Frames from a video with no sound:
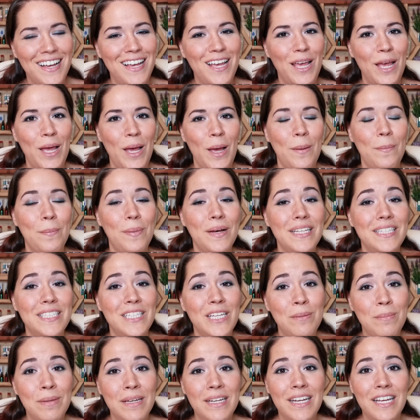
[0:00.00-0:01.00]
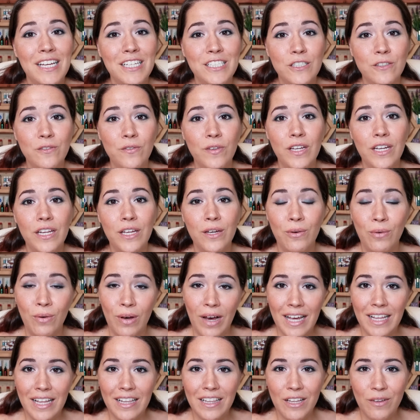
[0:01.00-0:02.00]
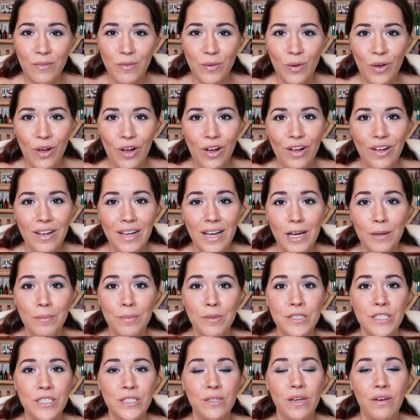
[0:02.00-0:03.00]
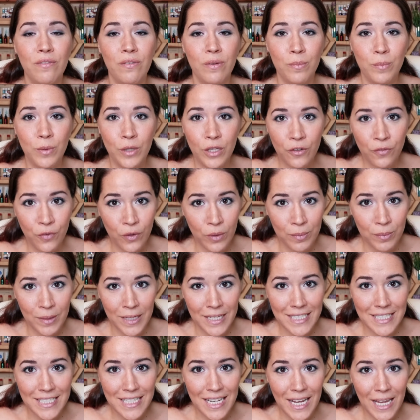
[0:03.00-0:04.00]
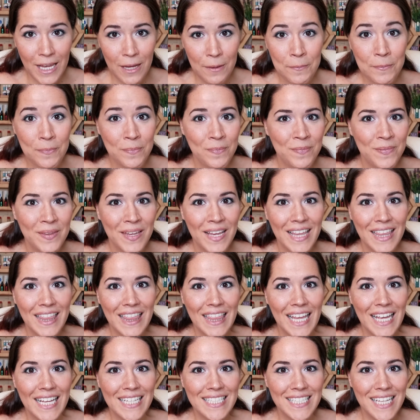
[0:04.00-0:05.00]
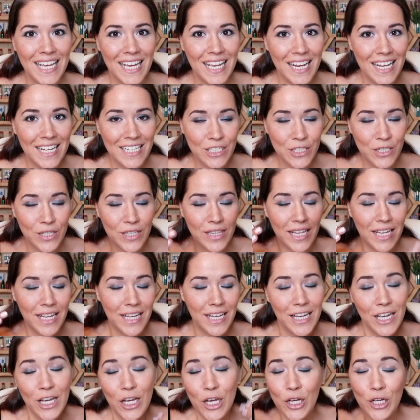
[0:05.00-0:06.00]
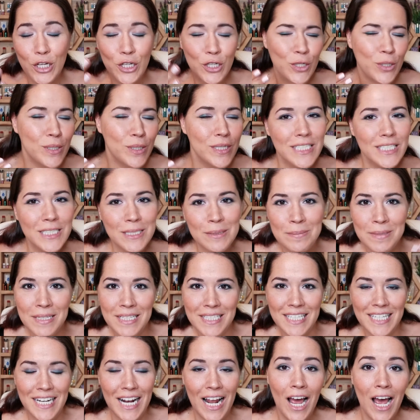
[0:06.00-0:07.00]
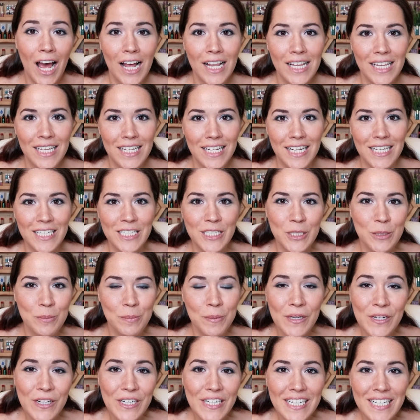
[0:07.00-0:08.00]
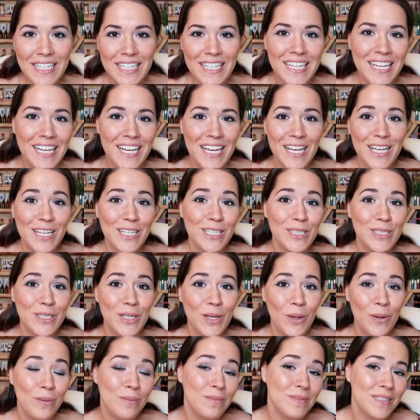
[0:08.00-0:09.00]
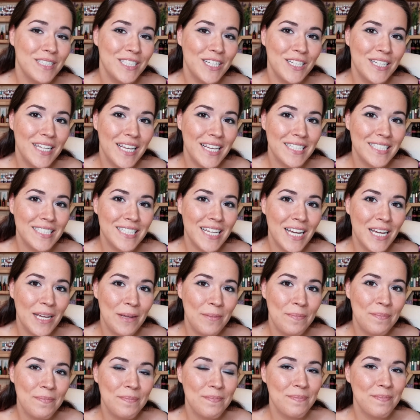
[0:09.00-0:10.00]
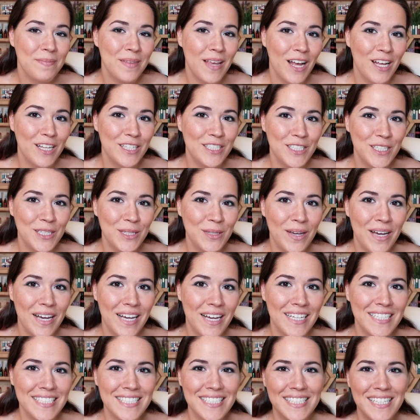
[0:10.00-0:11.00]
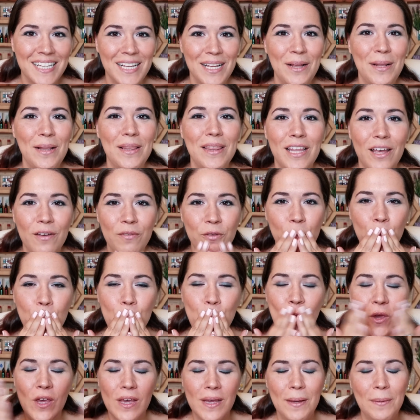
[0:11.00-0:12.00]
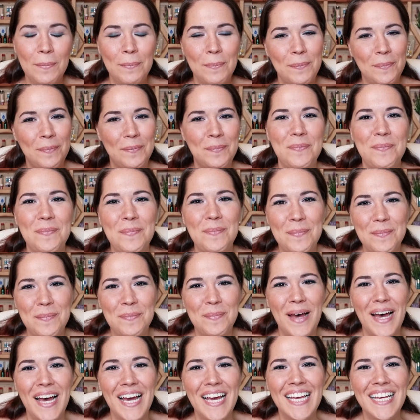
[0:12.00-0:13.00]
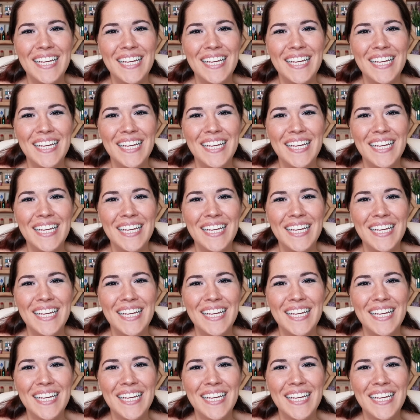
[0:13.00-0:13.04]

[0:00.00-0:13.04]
But till my next video, I love you all. God bless you. Have a beautiful and blessed day. Let's get into the Christmas and holiday spirit. So till next time, I'll see you guys. Love you. Bye.